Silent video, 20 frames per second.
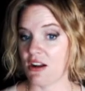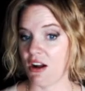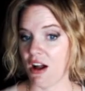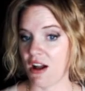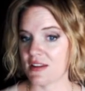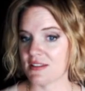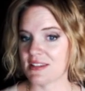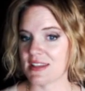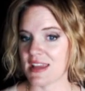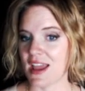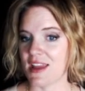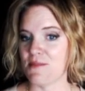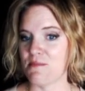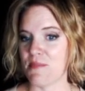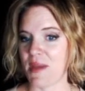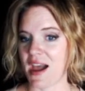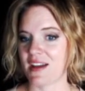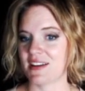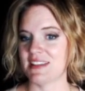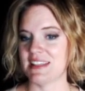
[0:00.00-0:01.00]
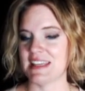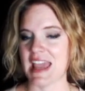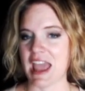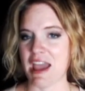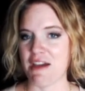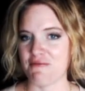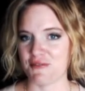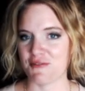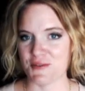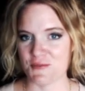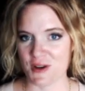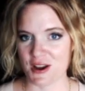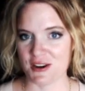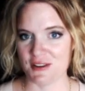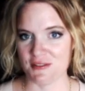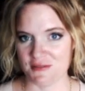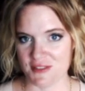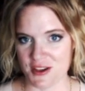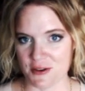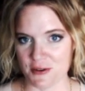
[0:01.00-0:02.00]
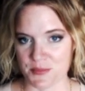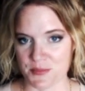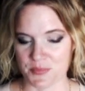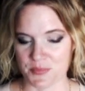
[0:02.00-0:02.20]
content back to every one of you.